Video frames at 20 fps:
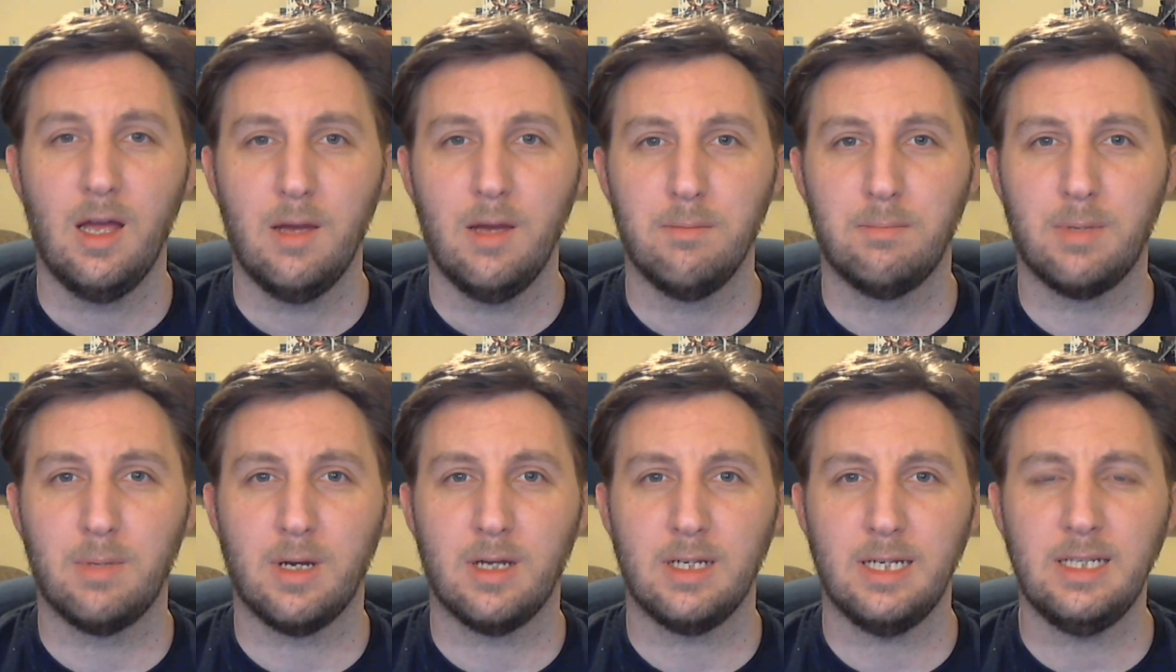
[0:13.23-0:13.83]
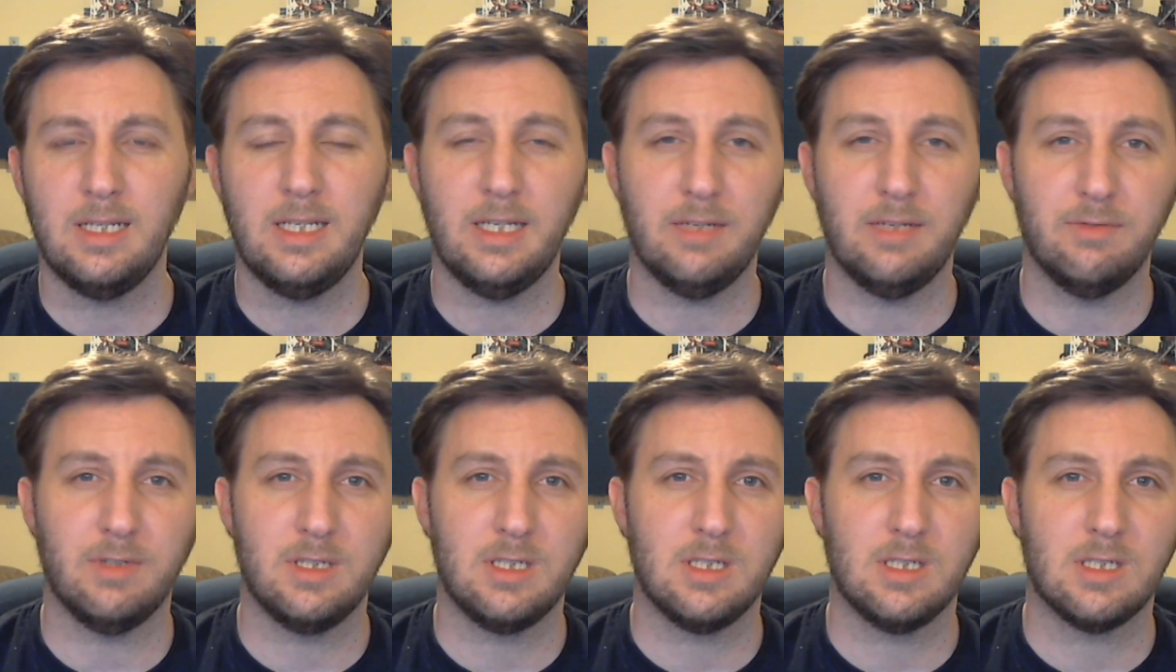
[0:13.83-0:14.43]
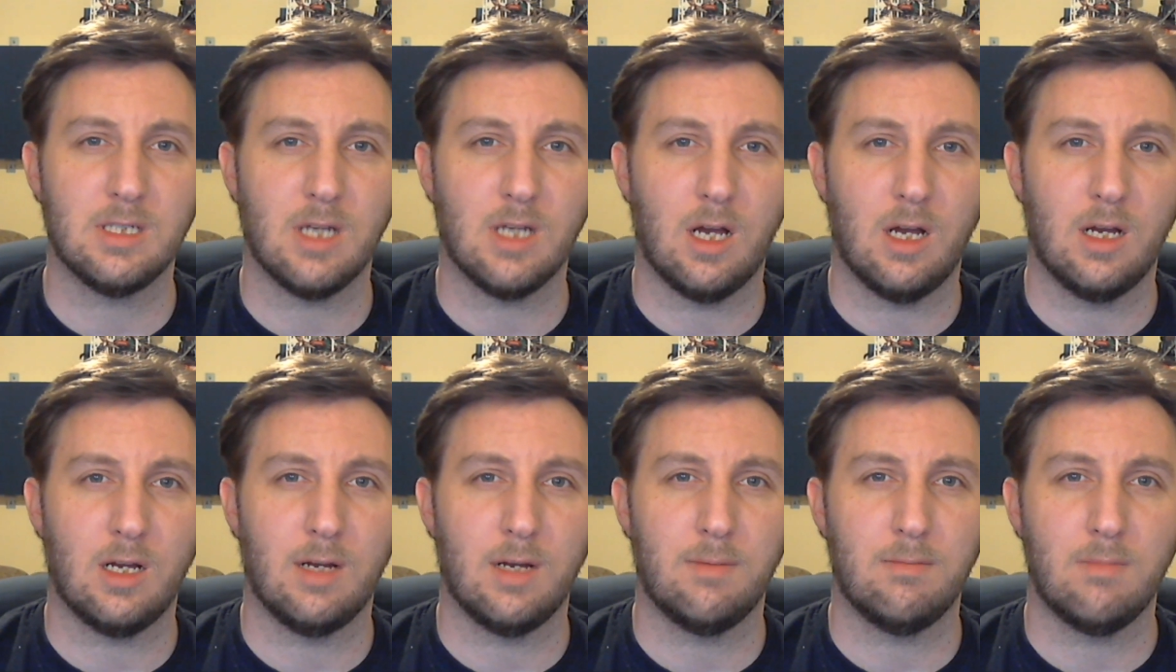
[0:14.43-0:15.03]
But in the evenings,
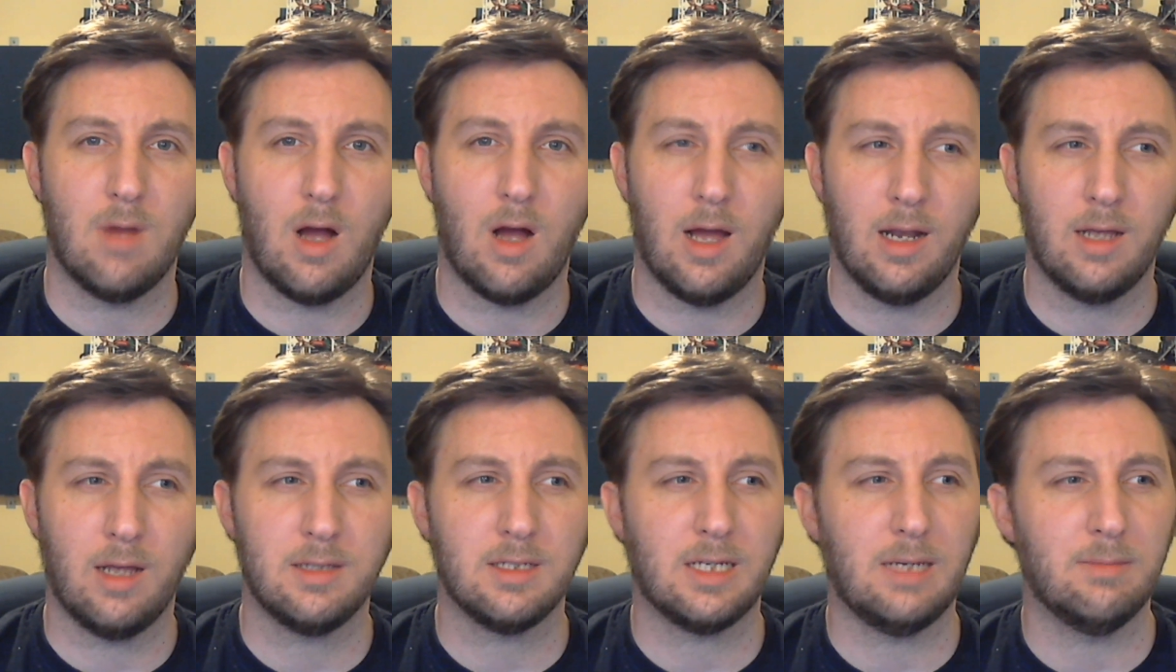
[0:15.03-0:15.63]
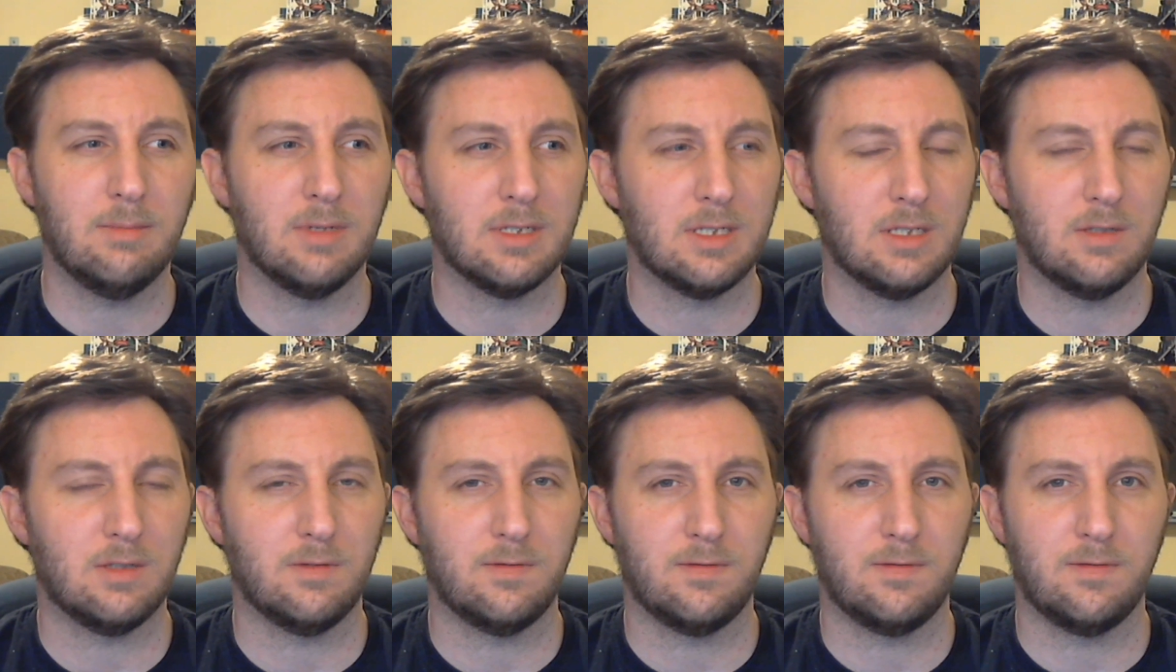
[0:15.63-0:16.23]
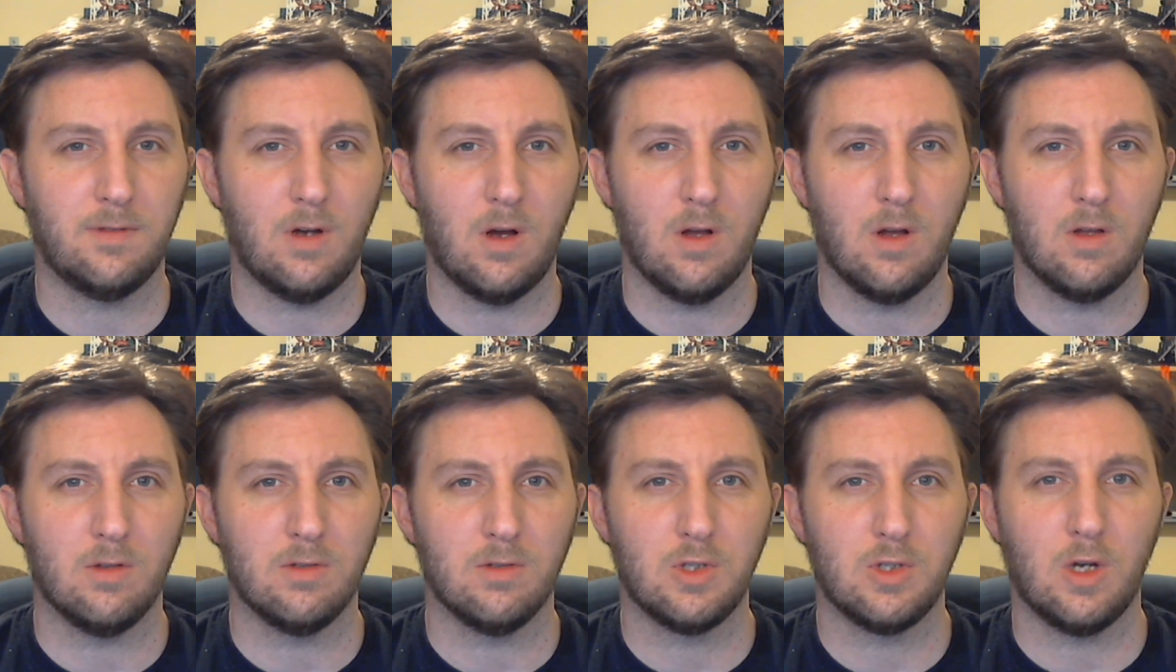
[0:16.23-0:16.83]
I like to keep myself
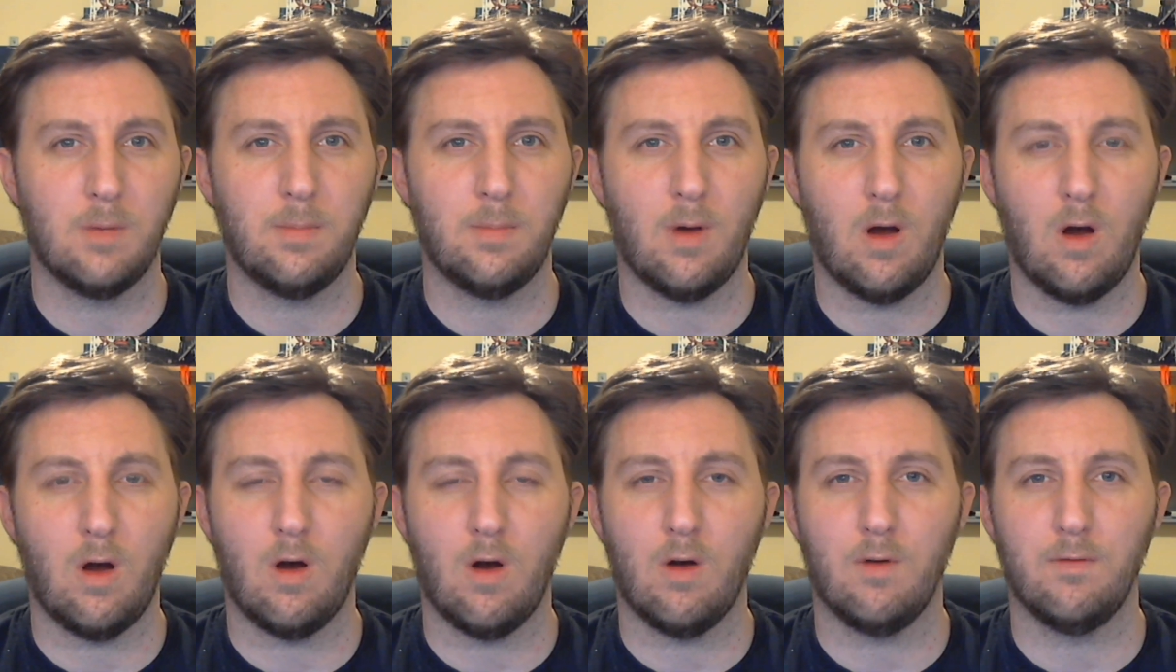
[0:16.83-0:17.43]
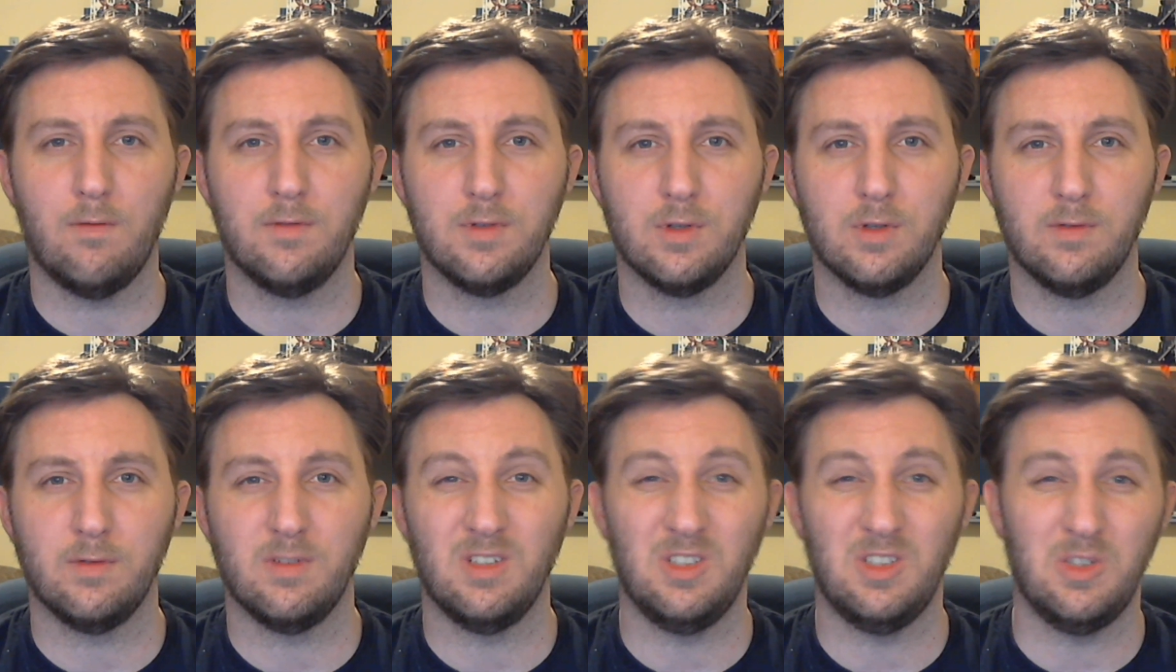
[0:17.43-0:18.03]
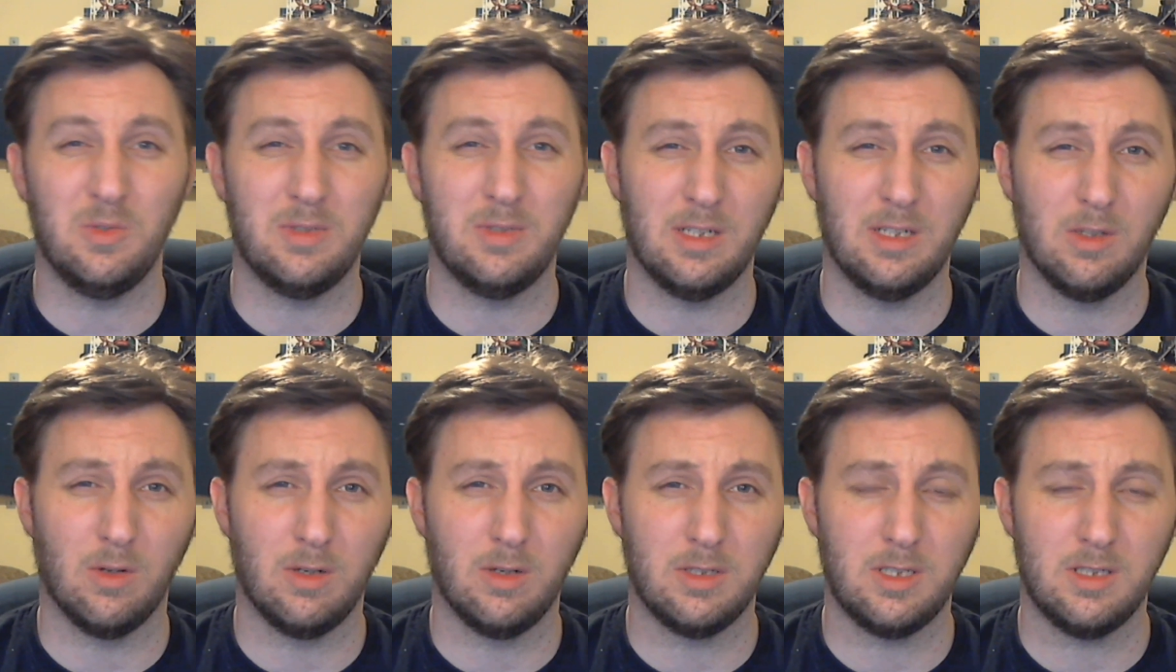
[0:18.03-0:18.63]
on top of sort of the new
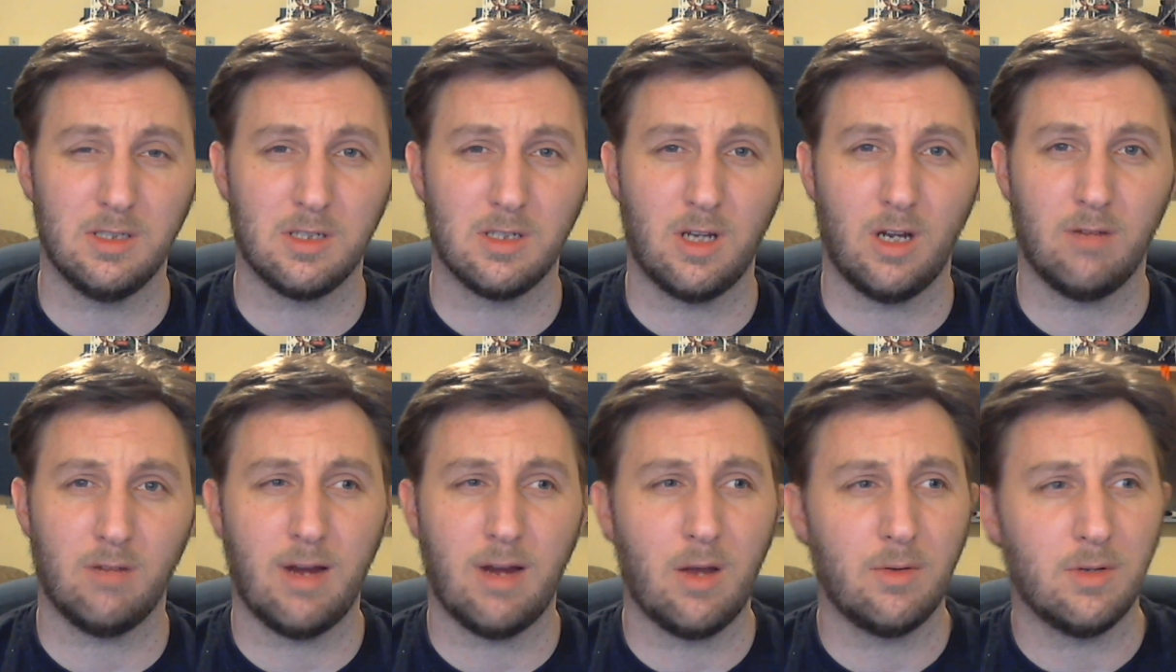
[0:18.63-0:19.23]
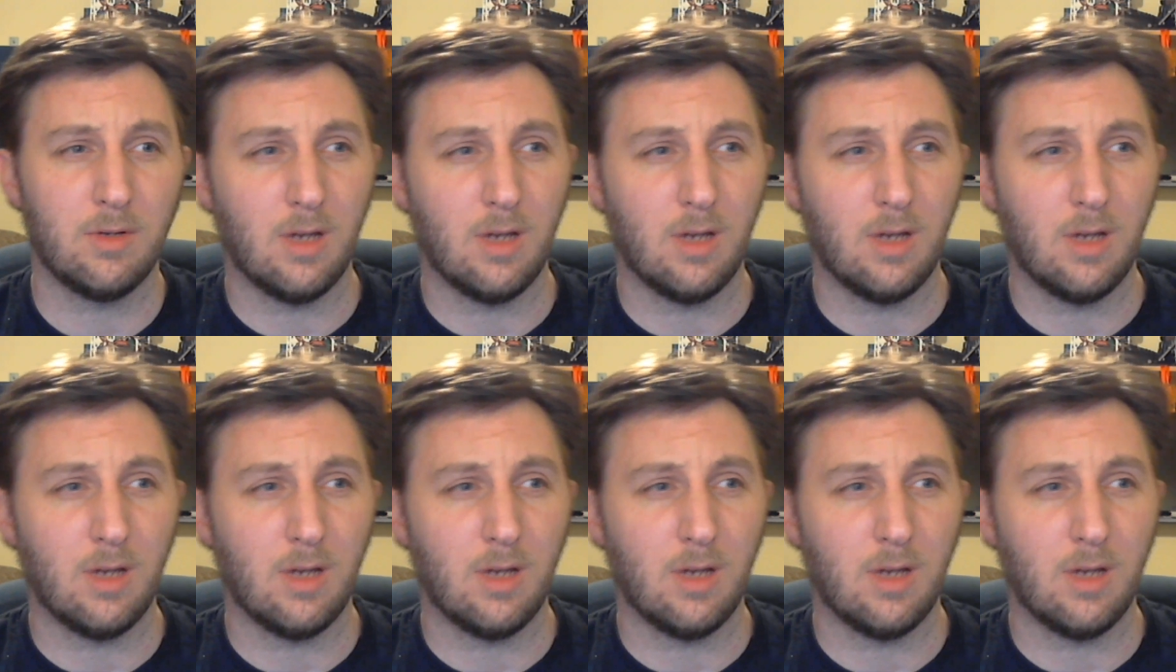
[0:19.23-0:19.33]
technology that's going around.